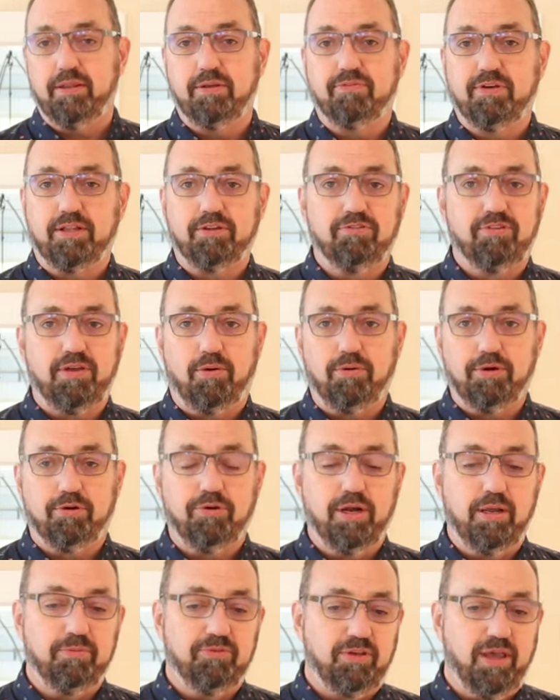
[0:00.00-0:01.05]
They've got the sour
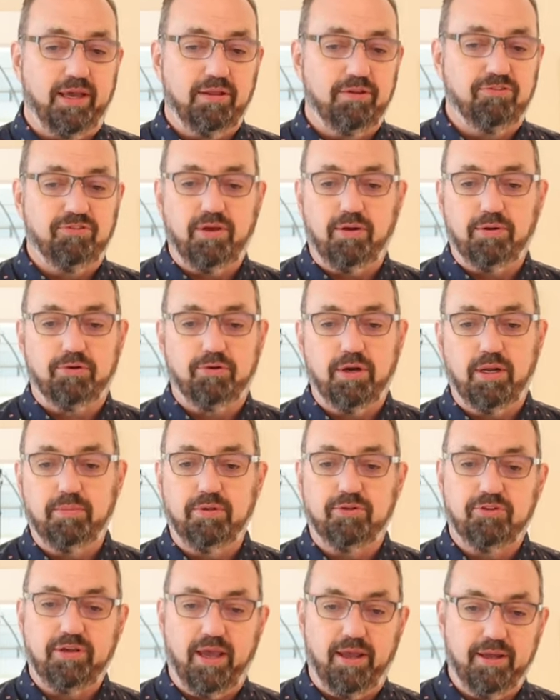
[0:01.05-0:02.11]
cream, tang of the sour
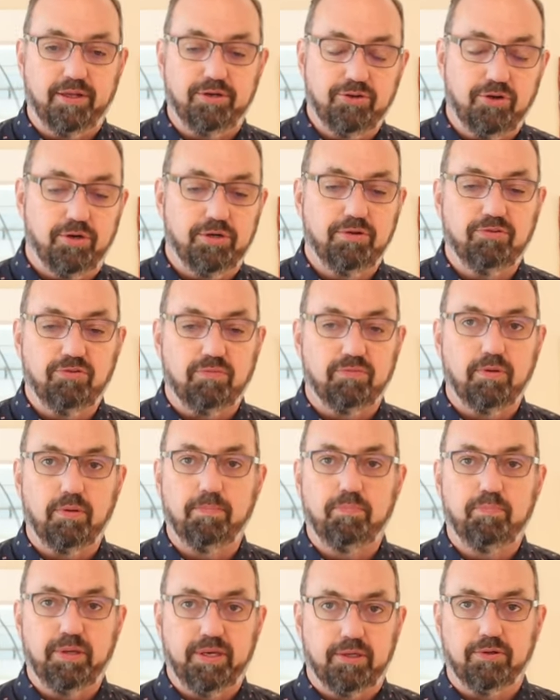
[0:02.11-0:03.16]
cream, the tang and tartness of the
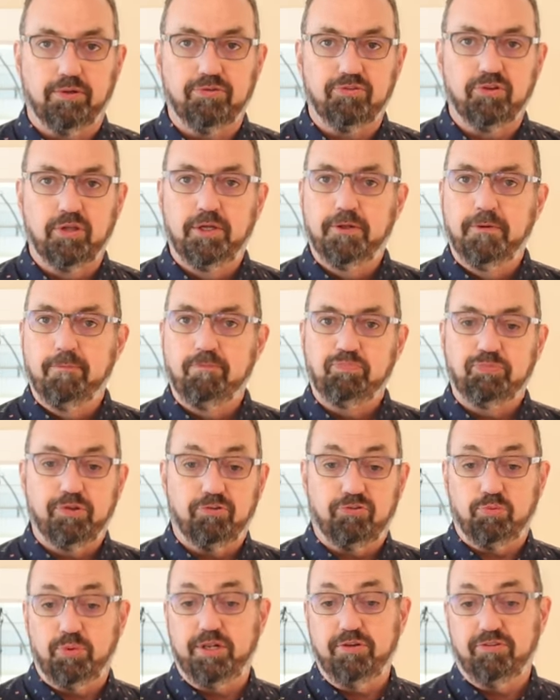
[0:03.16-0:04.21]
pickles,
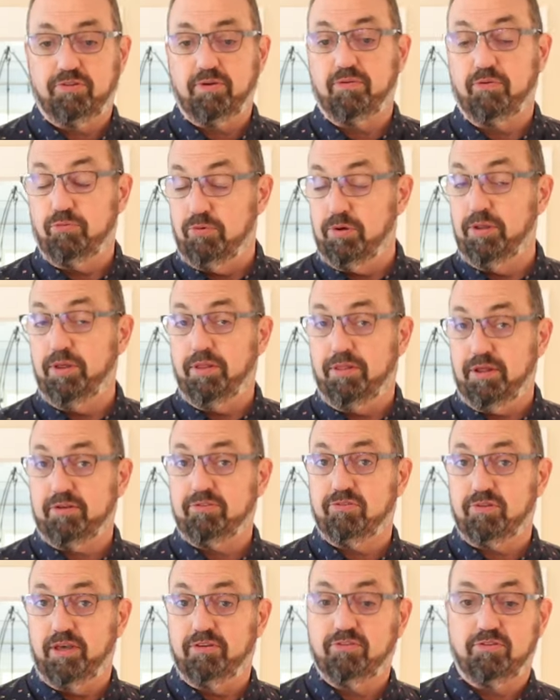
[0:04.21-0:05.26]
the sweetness of a really thick
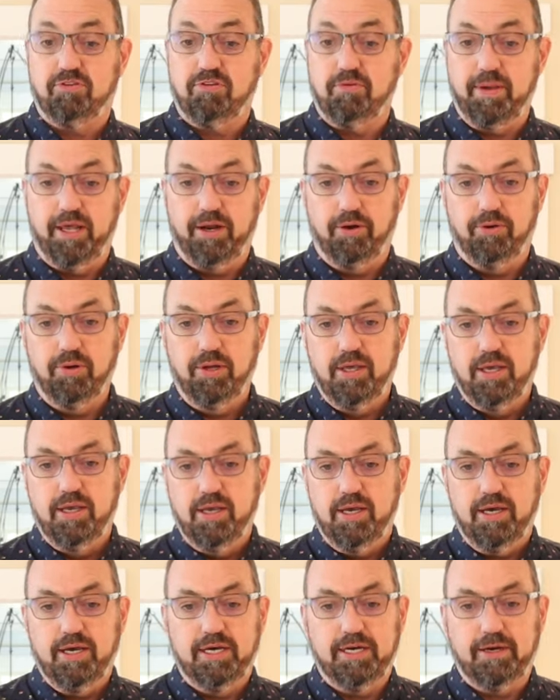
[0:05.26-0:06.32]
slice of tomato,
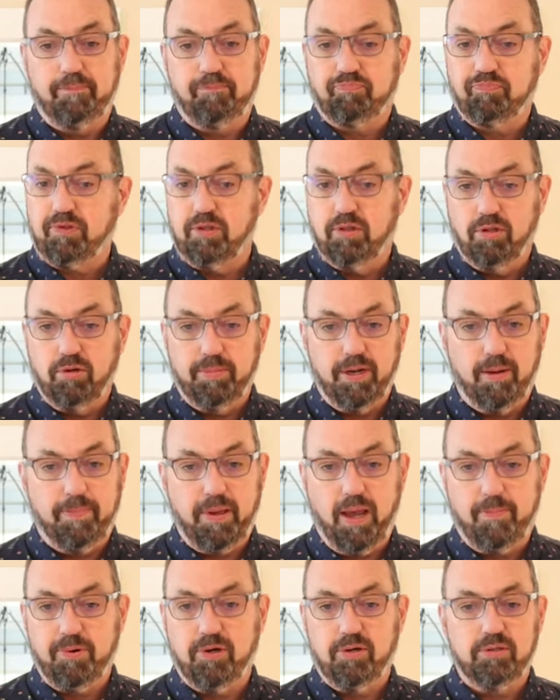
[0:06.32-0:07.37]
um, a little bit of
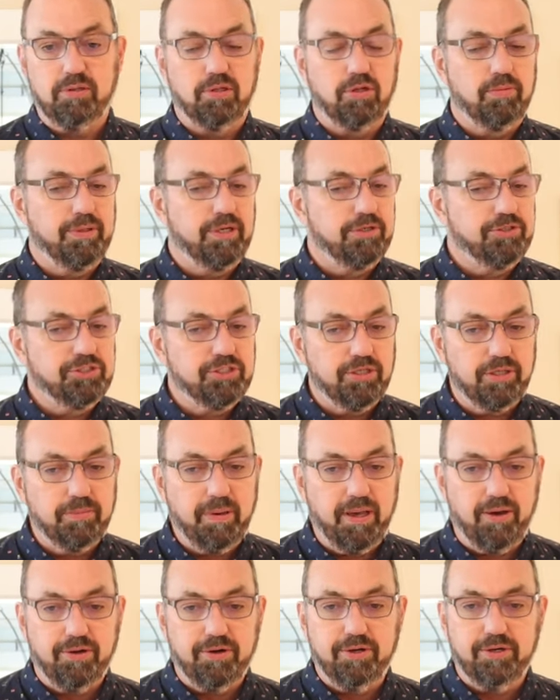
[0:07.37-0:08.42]
pepper, a little bit of chili
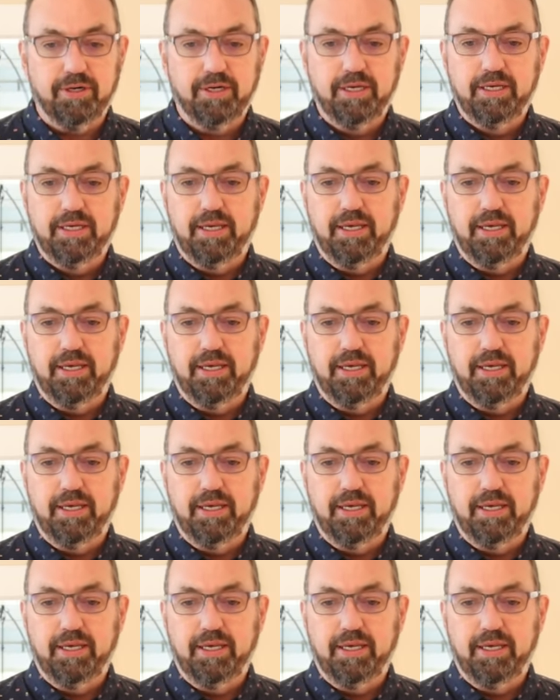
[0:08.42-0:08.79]
powder,